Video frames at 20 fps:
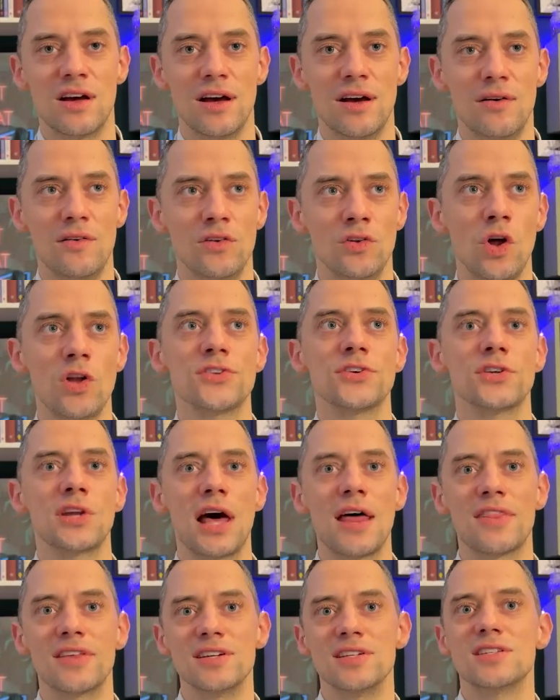not on
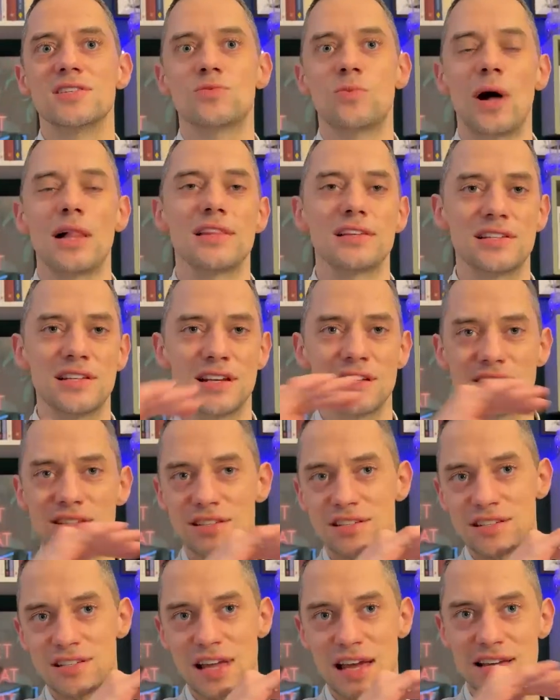others, while the tinnitus
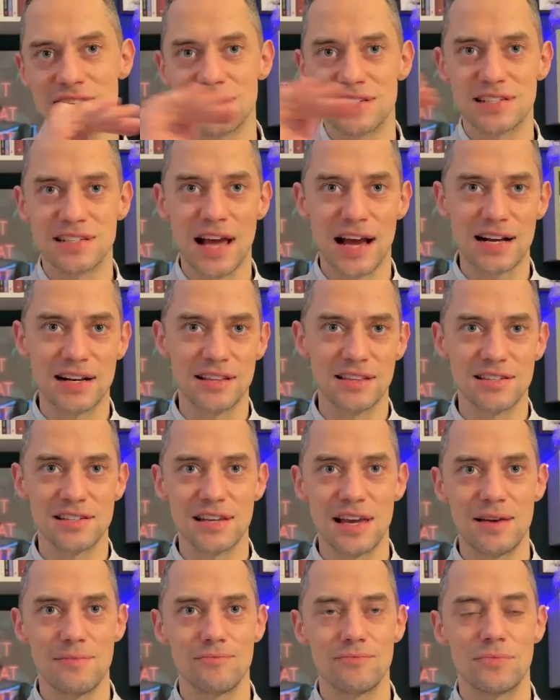stays exactly the
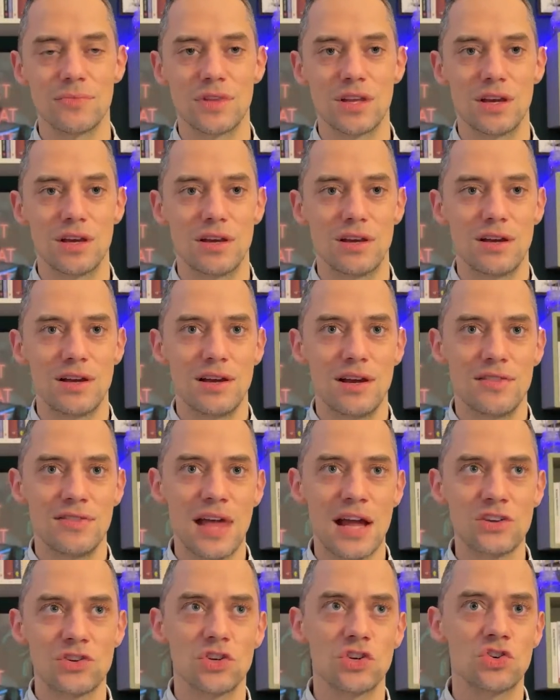same?
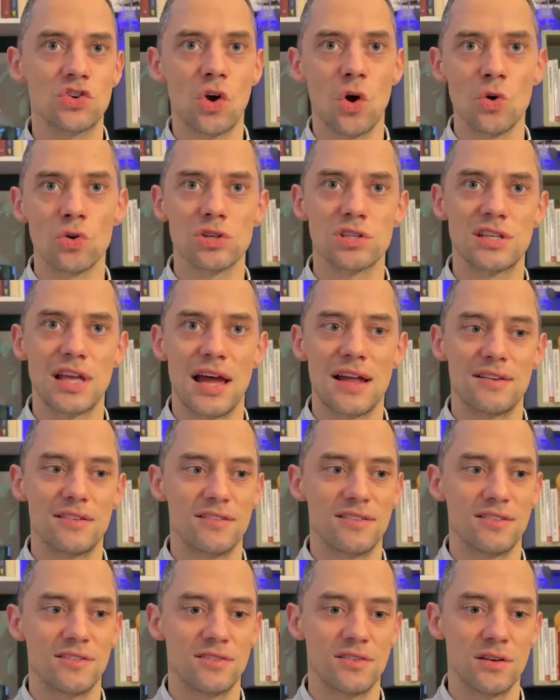That just shows
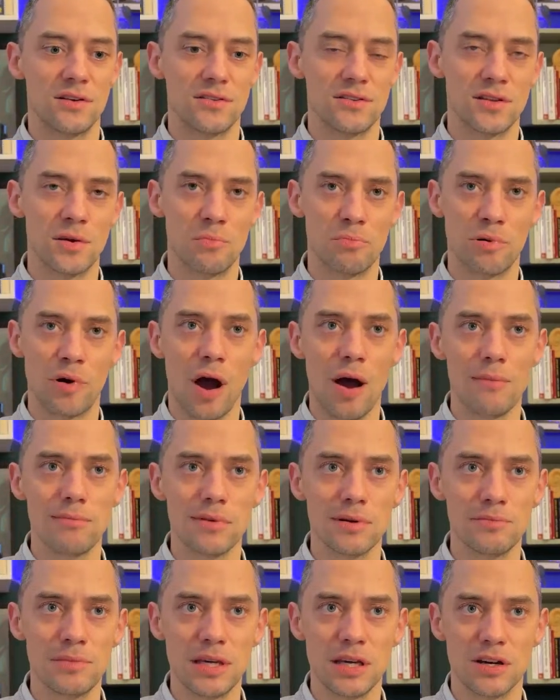that the
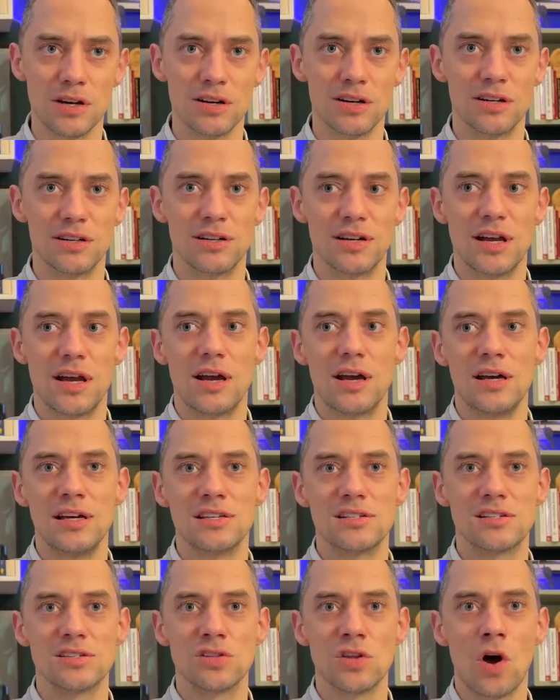problem here
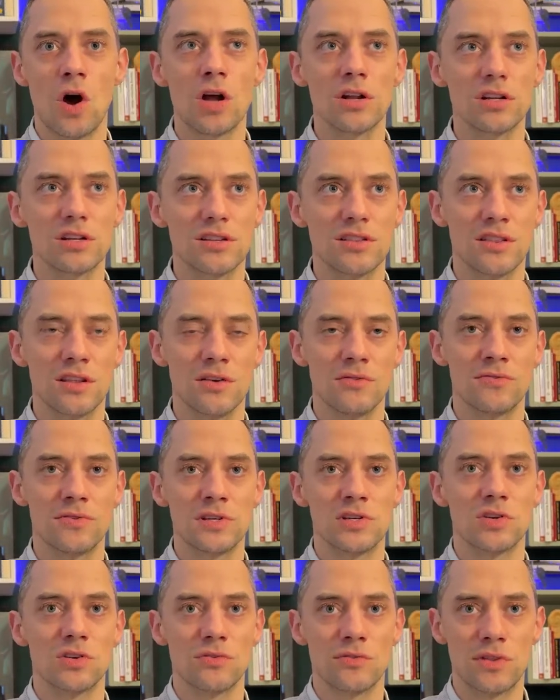is not the
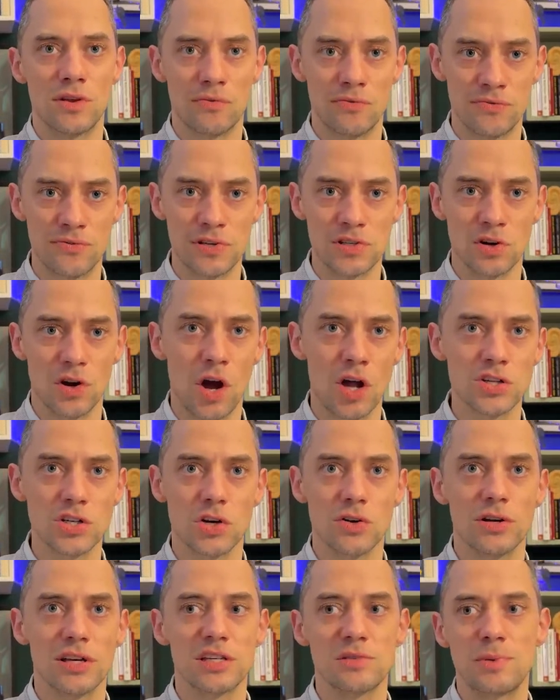
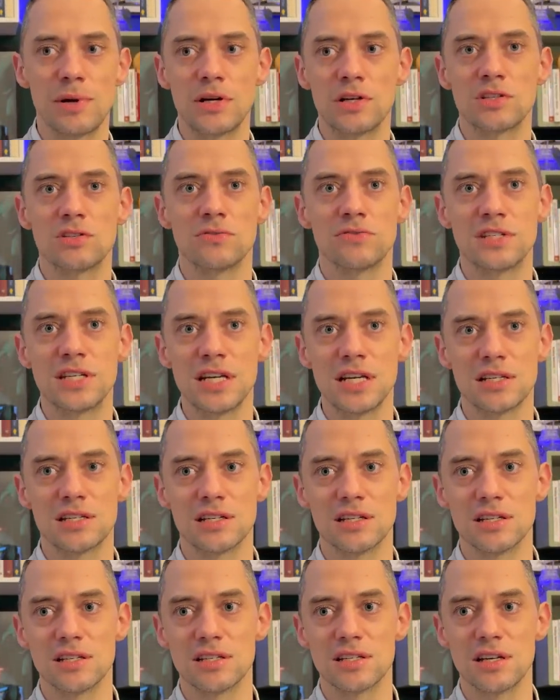physiological experience of
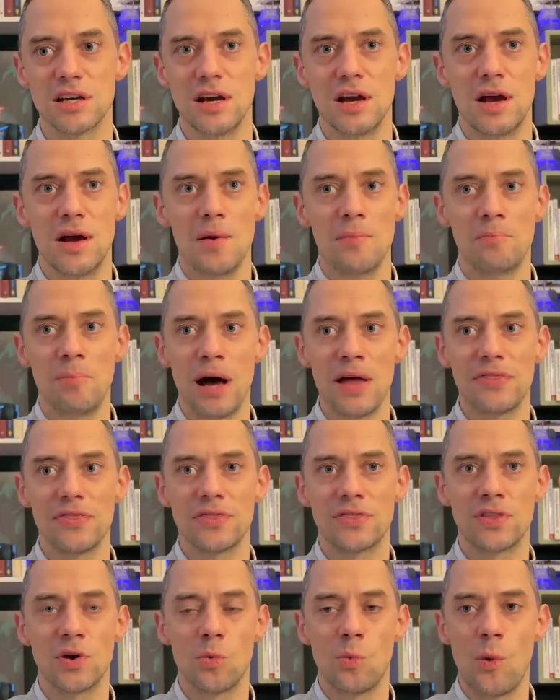tinnitus, but
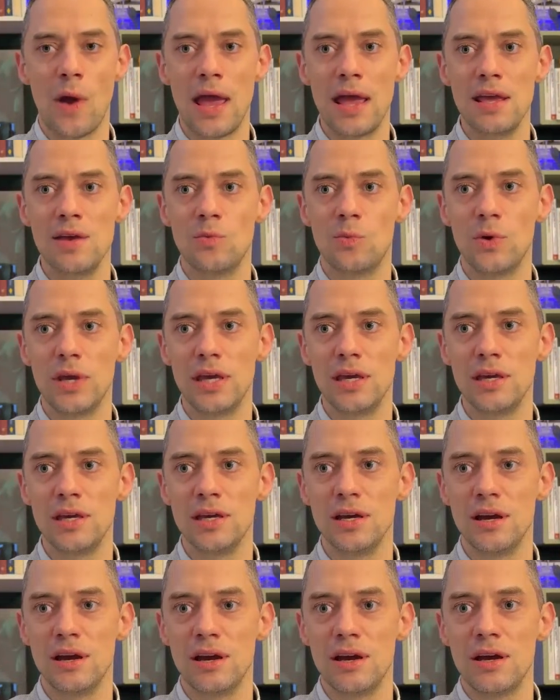the way
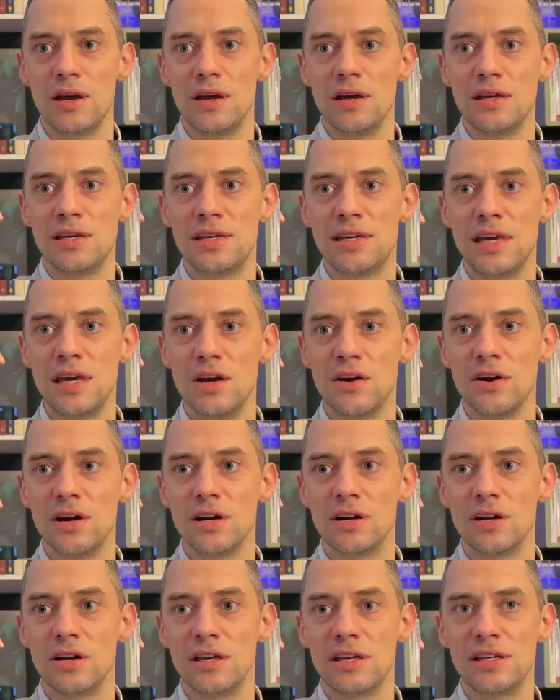we hear